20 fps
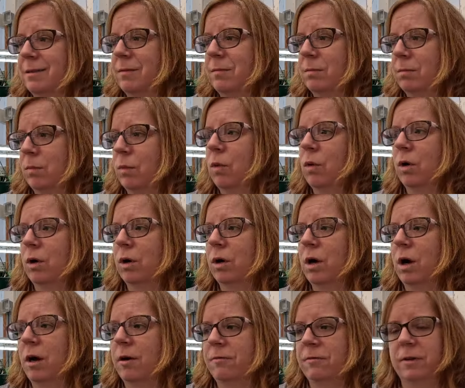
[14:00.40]
more
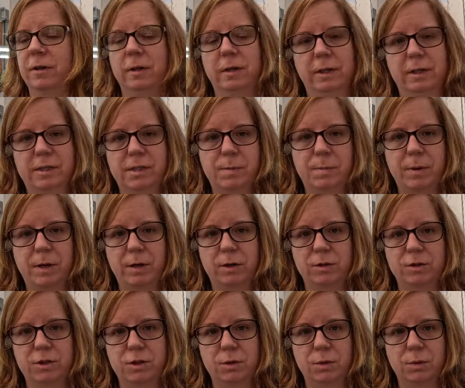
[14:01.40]
often it's
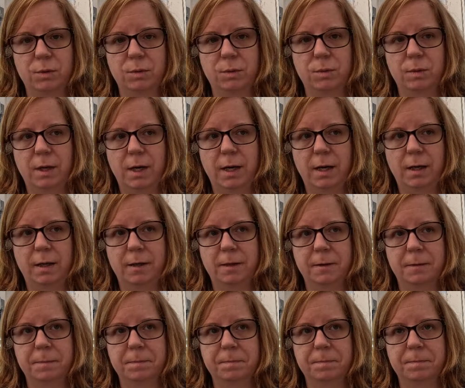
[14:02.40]
better to,
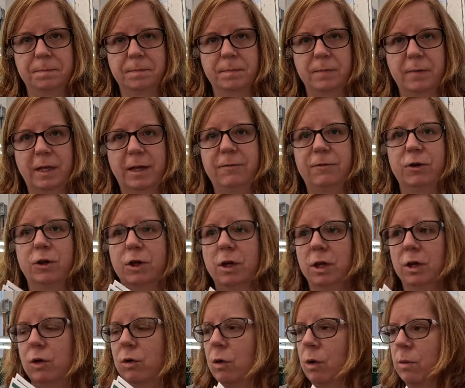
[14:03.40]
if you're
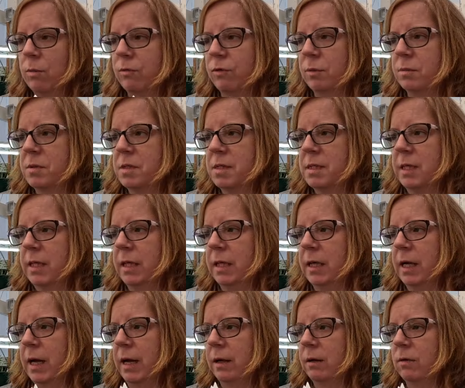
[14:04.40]
going to grow them from
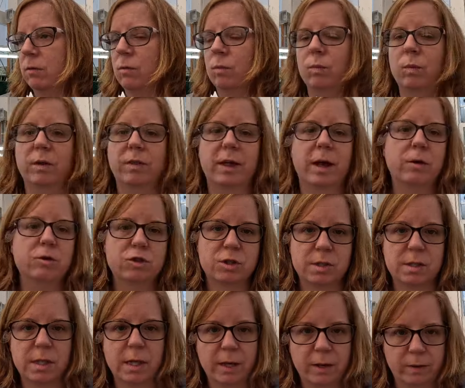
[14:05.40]
seed without
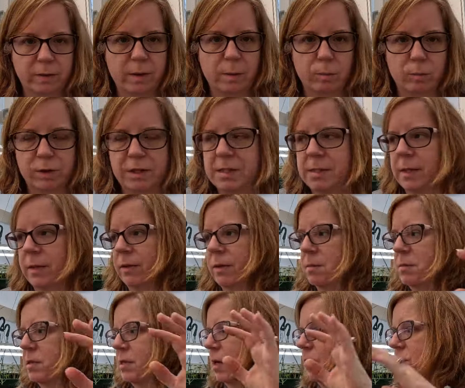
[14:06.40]
just letting them reseed
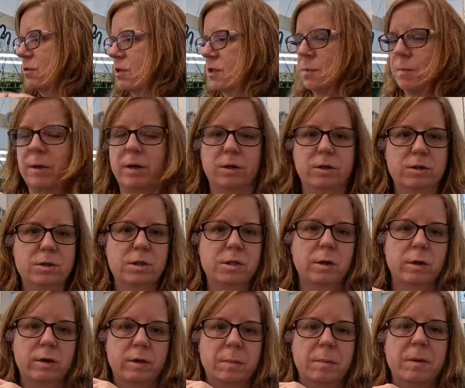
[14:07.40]
themselves, it's better to
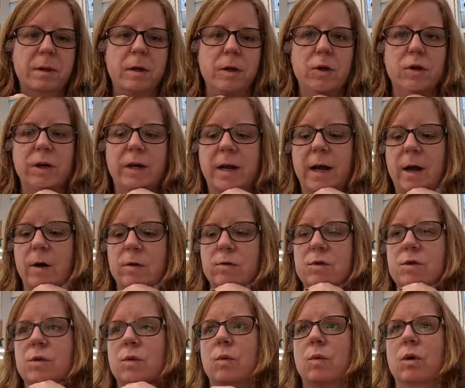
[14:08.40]
start them in a
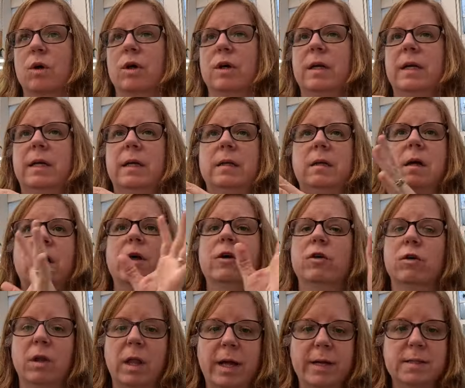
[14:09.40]
greenhouse or in
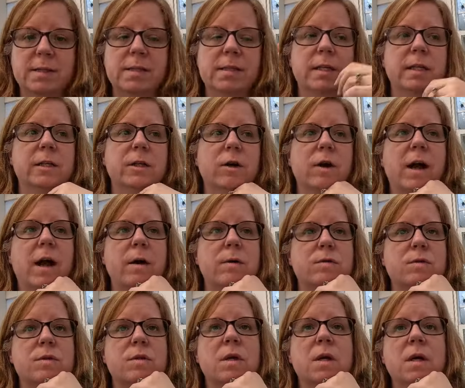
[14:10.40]
underlights in your
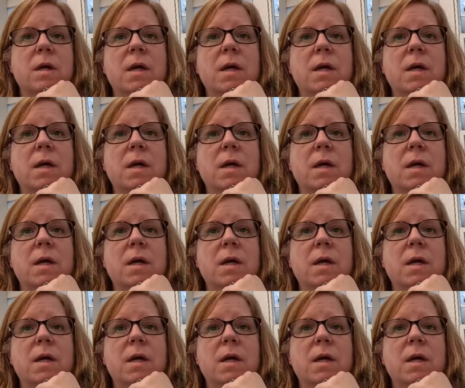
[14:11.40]
house.